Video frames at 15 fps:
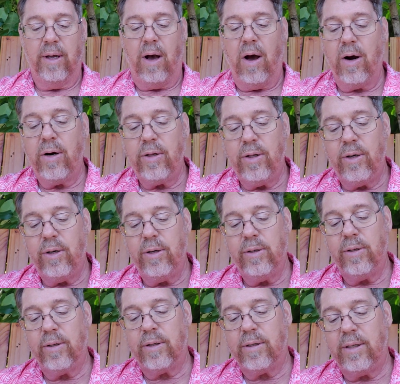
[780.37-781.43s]
Are there
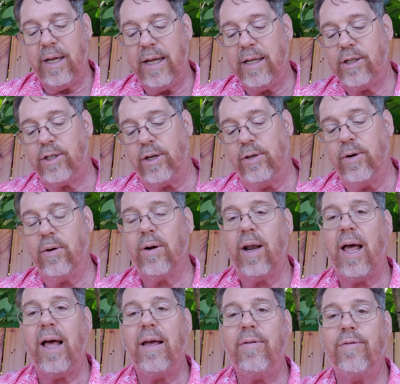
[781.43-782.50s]
things in your
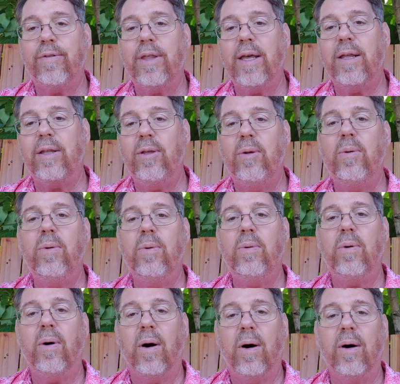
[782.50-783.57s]
life that you
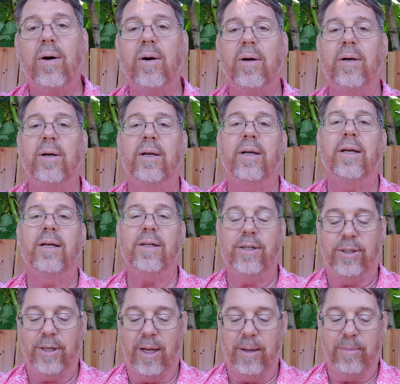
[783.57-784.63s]
are
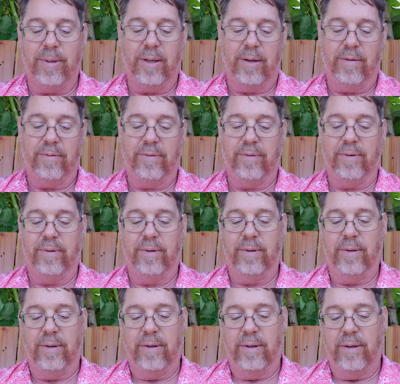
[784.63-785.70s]
ashamed of.
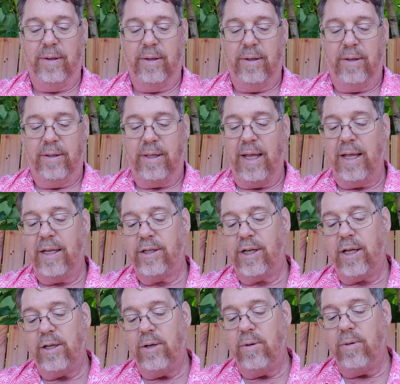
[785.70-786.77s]
Things
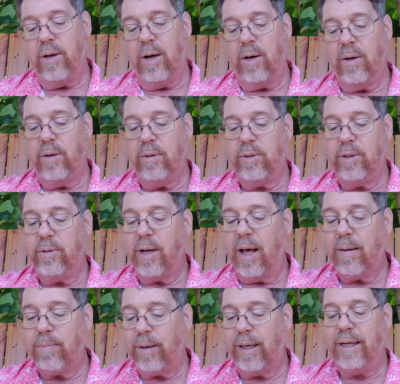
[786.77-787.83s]
that you know do
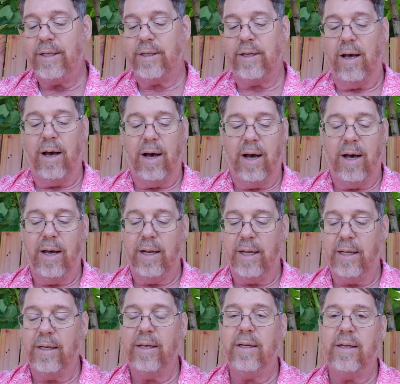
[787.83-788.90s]
not please God
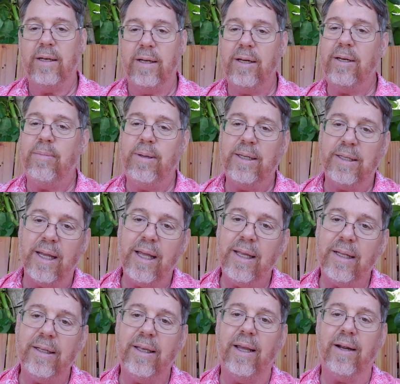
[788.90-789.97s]
and need to be
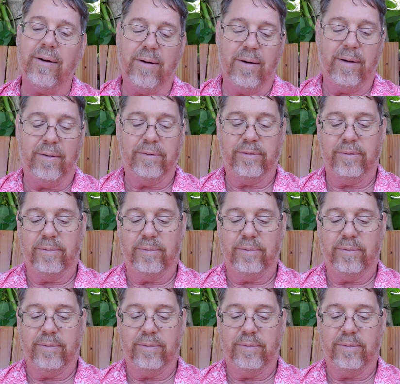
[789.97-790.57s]
taken care of.